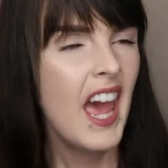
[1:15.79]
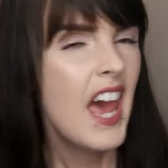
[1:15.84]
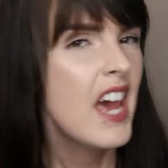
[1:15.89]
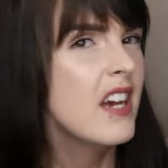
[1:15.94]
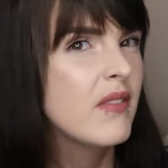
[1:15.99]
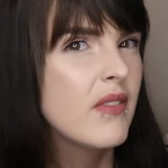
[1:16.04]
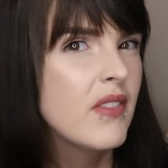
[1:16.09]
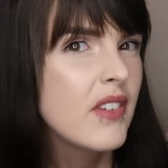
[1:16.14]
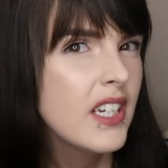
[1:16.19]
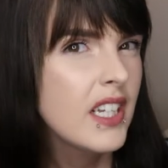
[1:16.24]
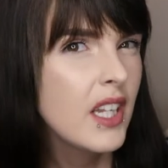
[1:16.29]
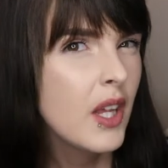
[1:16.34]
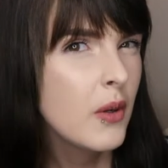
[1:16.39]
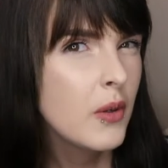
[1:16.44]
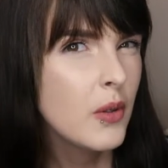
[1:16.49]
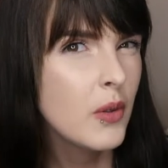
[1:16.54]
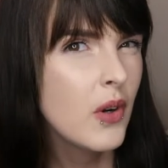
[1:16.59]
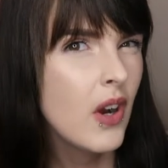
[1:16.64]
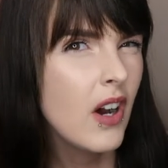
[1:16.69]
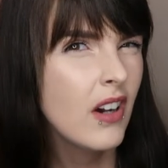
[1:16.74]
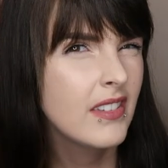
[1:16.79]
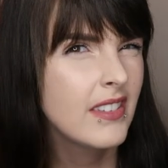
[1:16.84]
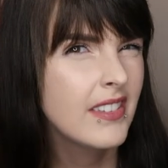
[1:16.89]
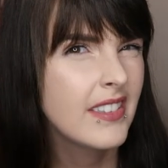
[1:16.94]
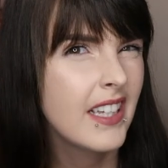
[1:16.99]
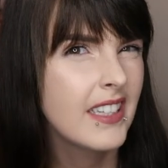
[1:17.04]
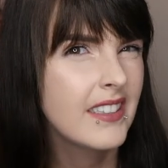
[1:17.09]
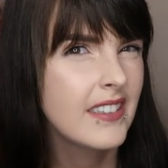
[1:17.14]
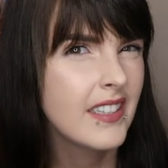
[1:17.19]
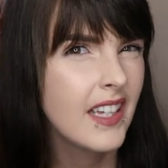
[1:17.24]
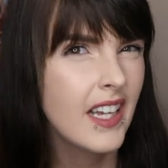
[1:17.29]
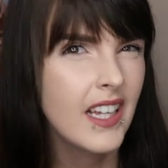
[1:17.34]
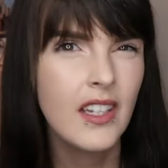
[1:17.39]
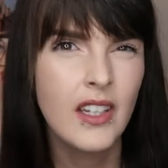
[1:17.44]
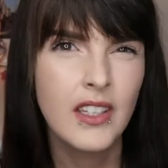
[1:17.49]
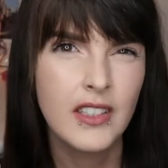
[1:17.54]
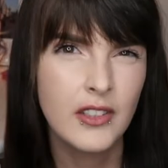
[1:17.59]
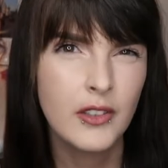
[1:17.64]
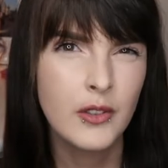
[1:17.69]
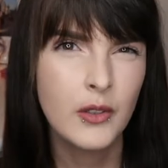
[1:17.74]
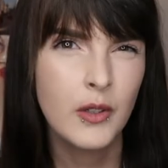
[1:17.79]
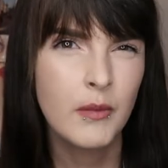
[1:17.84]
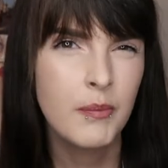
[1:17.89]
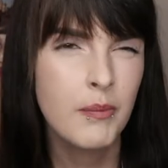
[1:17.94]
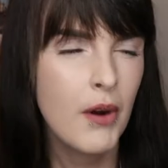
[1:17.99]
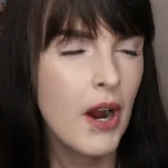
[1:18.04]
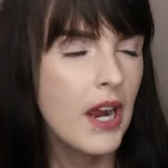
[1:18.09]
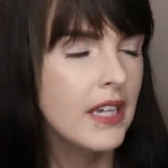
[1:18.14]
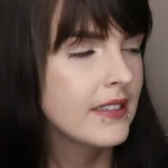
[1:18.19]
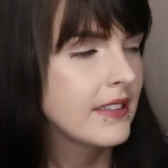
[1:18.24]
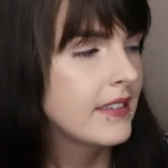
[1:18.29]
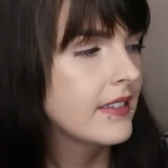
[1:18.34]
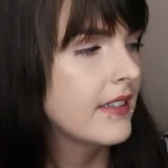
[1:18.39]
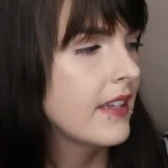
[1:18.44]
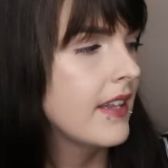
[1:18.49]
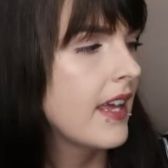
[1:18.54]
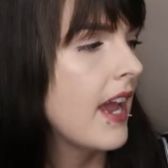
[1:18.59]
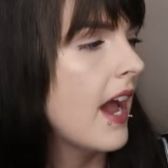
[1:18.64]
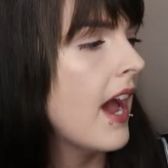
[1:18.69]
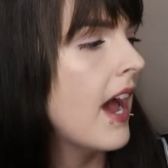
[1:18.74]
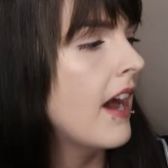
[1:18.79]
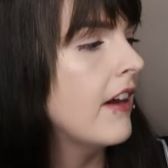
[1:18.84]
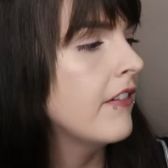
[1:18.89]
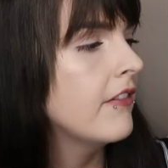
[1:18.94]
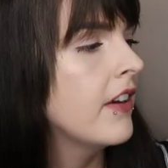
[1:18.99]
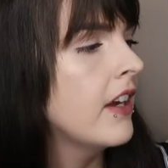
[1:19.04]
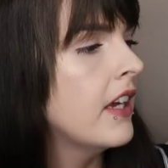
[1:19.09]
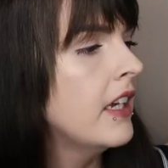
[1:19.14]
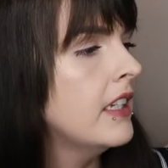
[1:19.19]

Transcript: every local garden centre, like the sort of brands that they have.